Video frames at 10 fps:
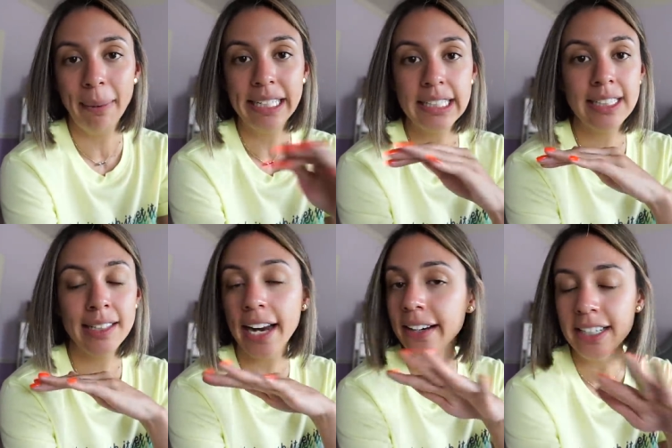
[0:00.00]
my
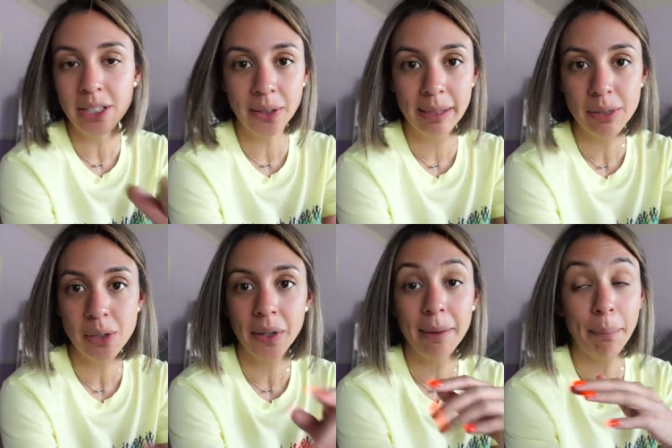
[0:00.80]
entire Instagram
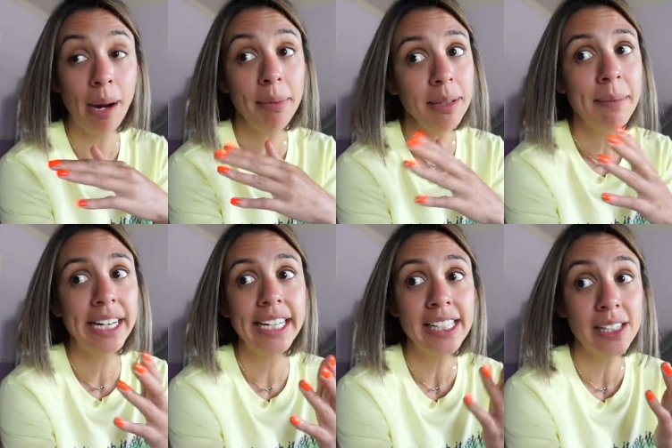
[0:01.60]
story, probably
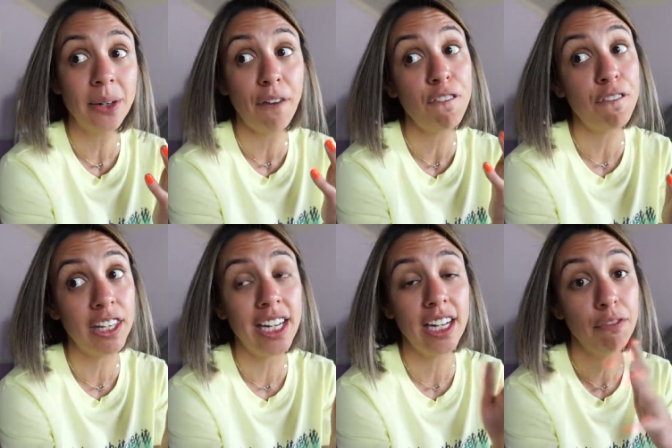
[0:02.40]
my Instagram
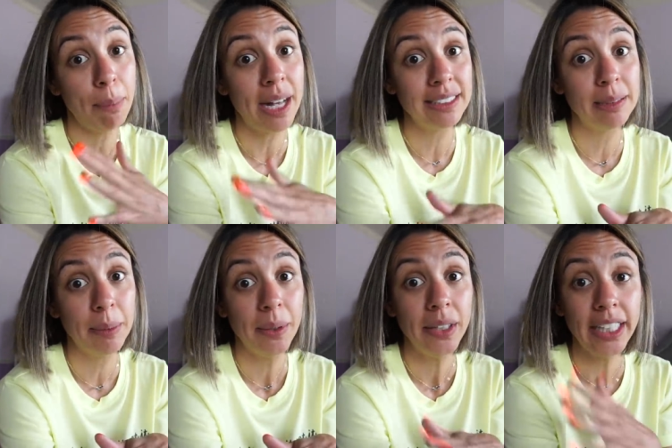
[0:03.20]
feed if
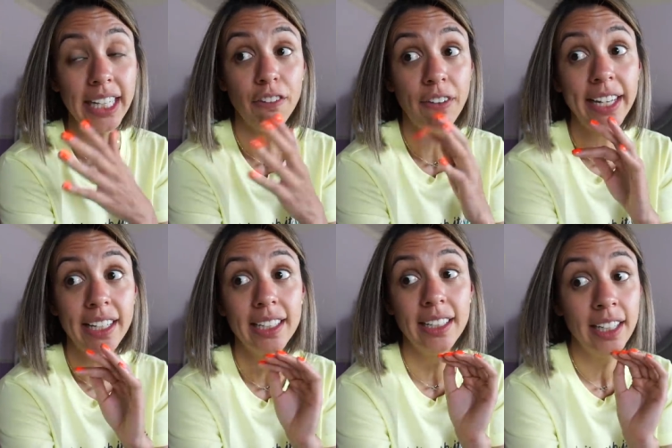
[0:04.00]
possible, like if I
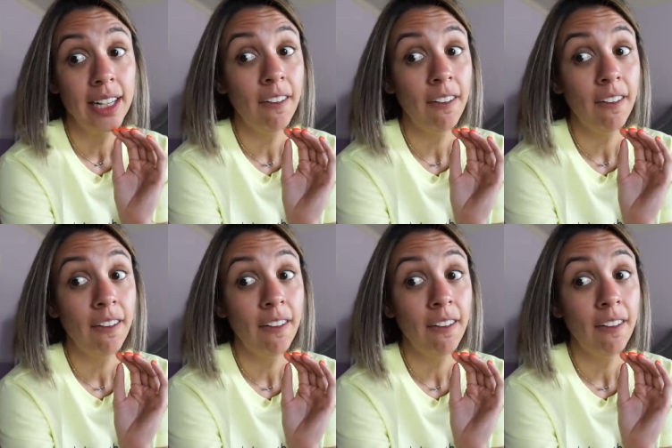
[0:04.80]
could